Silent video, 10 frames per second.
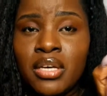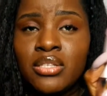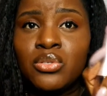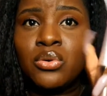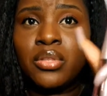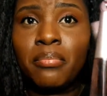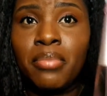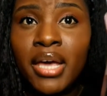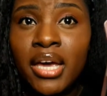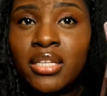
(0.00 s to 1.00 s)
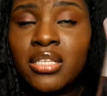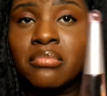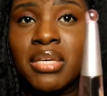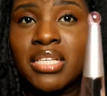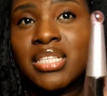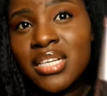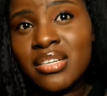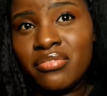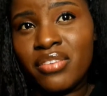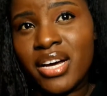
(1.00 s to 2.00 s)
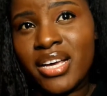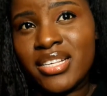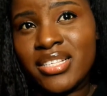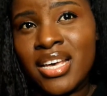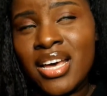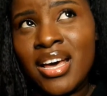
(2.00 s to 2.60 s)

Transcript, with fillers: So the pink to me signifies